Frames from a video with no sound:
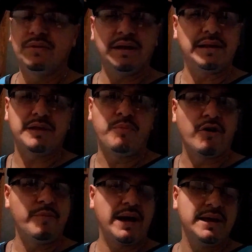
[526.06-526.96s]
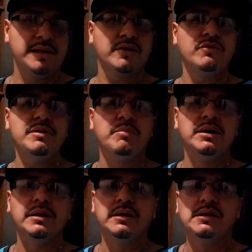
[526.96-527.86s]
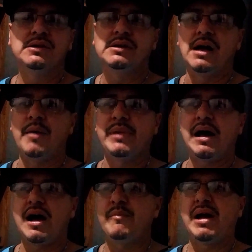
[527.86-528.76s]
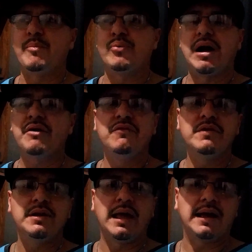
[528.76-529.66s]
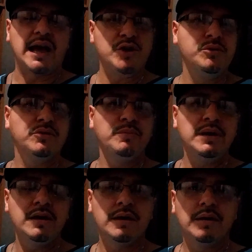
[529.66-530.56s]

that's part of my history, but I'm not proud of it like I used to be.